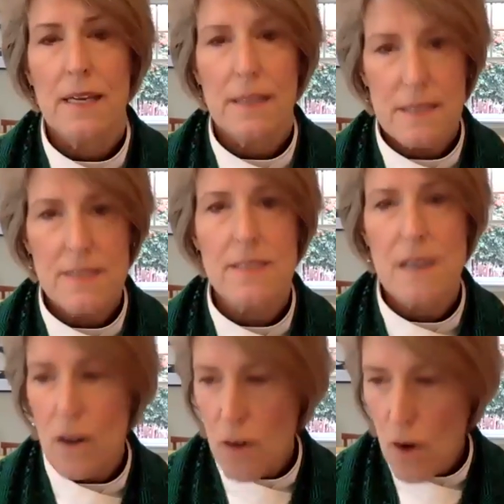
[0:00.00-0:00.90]
This is
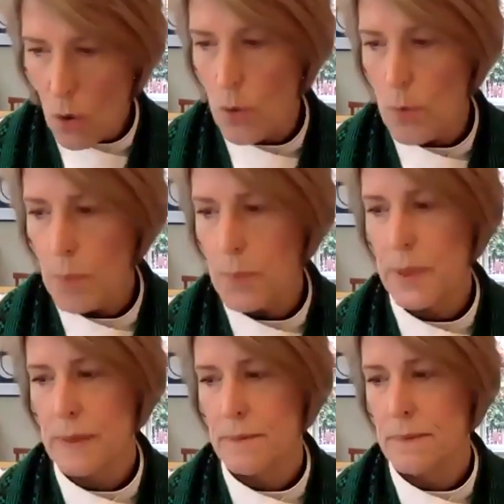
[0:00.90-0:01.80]
our hope.
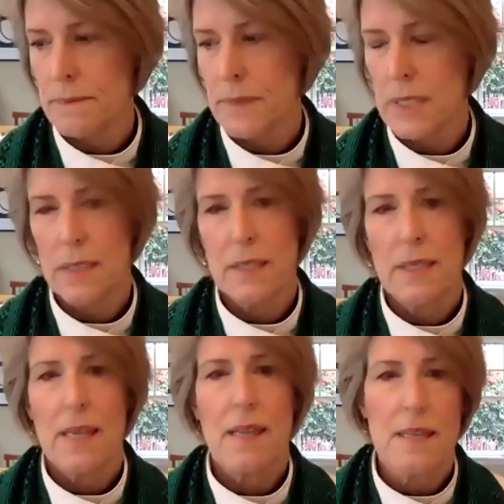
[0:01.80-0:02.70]

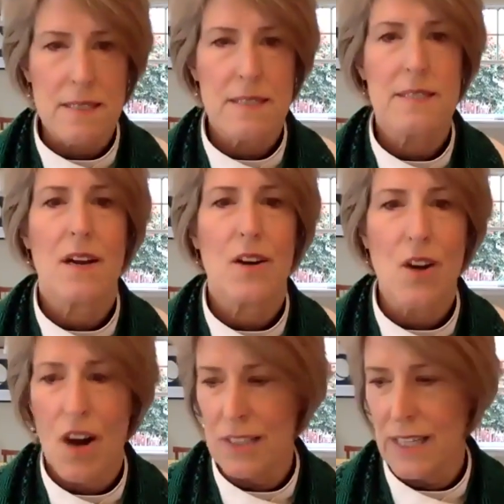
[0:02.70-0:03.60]
This is our
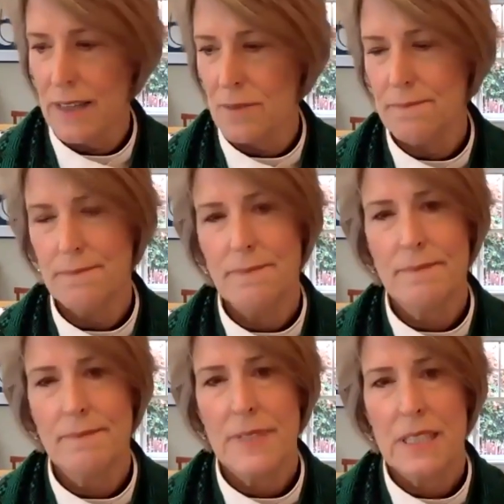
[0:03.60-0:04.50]
calling.
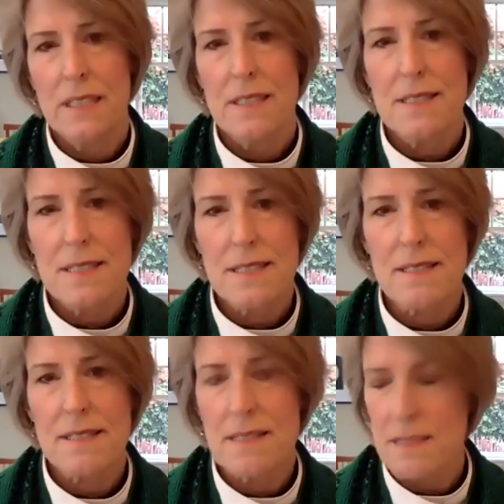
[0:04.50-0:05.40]

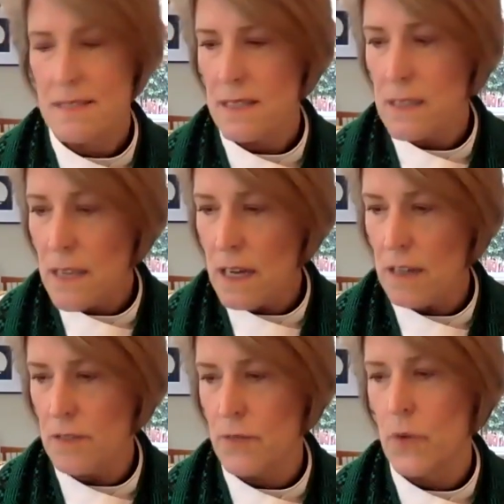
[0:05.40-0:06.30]
This is the
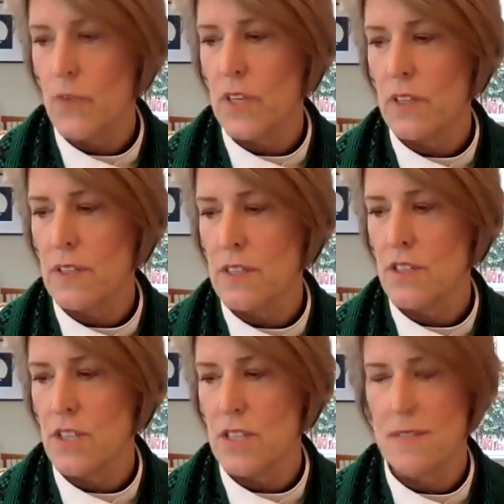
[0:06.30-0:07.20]
love revealed in
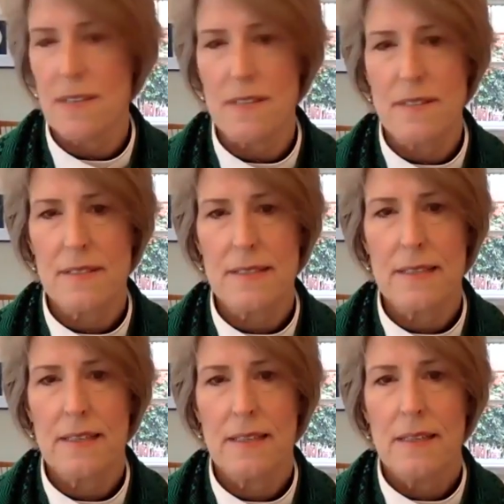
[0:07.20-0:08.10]
Jesus,
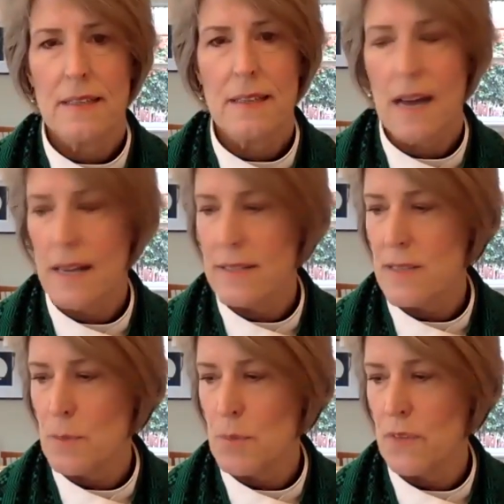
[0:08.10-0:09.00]
God's
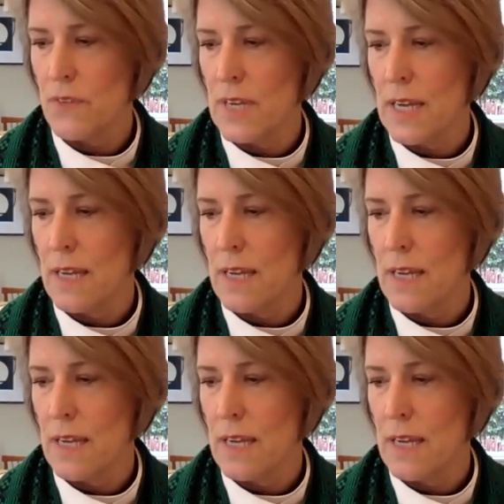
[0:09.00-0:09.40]
epiphany.